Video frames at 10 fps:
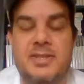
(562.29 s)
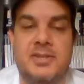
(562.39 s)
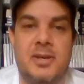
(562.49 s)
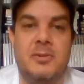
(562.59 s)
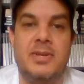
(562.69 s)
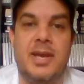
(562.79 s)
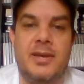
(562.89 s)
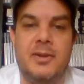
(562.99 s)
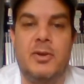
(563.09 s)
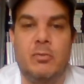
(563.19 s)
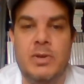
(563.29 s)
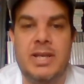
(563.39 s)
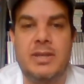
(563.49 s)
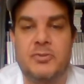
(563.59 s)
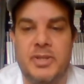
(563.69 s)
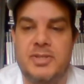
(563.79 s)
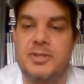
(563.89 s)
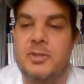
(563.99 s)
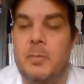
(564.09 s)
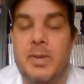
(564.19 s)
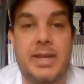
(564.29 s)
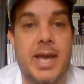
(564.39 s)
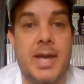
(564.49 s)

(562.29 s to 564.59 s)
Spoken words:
So yeah, really interesting topic,